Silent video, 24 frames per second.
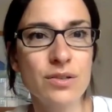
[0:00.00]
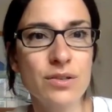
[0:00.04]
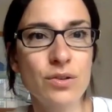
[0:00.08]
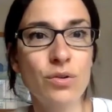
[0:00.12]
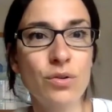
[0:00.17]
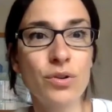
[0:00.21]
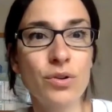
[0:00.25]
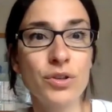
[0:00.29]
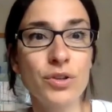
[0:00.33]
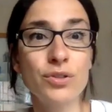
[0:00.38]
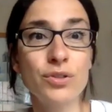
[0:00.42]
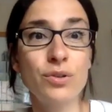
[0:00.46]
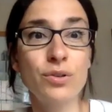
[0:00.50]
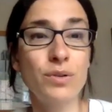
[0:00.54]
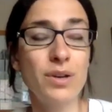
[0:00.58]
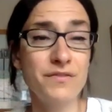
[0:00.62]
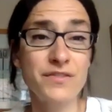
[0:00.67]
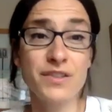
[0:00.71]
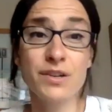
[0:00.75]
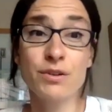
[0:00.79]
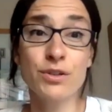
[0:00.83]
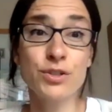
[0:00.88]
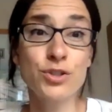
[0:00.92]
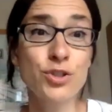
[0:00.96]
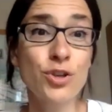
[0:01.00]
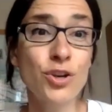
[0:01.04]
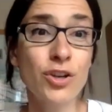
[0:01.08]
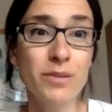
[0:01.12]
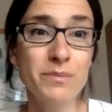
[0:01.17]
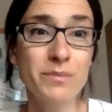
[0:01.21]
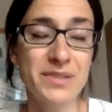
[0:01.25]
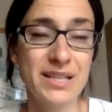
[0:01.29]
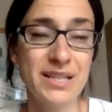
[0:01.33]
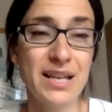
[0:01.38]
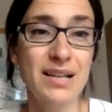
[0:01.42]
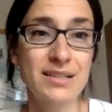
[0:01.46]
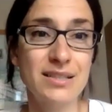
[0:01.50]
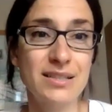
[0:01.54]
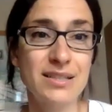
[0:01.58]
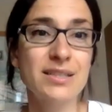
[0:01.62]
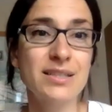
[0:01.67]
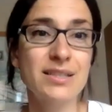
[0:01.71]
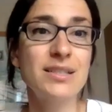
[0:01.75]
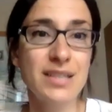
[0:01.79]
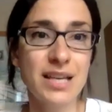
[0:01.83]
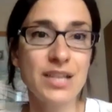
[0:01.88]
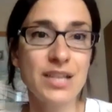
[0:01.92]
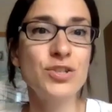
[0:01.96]
or, you know, if there are circumstances,
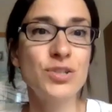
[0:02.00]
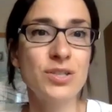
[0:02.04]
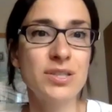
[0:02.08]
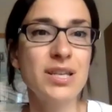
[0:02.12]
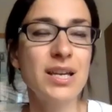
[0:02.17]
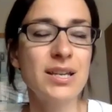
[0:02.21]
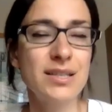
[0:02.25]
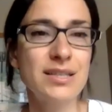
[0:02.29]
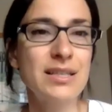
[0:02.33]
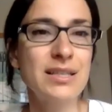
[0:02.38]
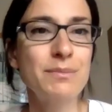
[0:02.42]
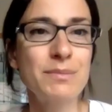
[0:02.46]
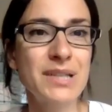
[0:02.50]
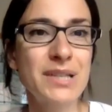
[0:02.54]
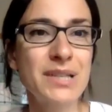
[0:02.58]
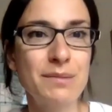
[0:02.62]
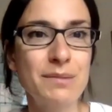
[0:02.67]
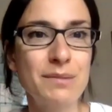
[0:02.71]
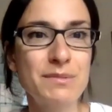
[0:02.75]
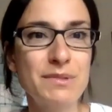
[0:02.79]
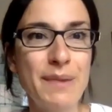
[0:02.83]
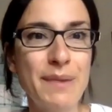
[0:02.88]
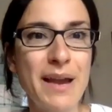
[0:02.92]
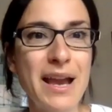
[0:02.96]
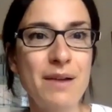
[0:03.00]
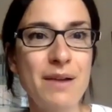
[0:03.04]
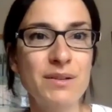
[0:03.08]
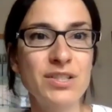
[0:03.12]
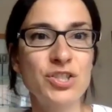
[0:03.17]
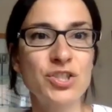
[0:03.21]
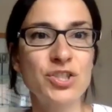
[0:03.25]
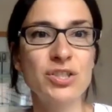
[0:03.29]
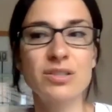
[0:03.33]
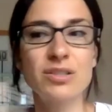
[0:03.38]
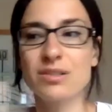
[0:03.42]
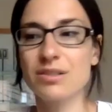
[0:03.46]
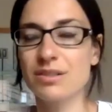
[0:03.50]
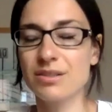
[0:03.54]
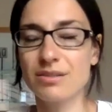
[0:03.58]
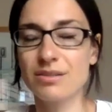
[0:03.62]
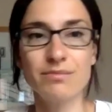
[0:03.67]
because as you say, sometimes parents just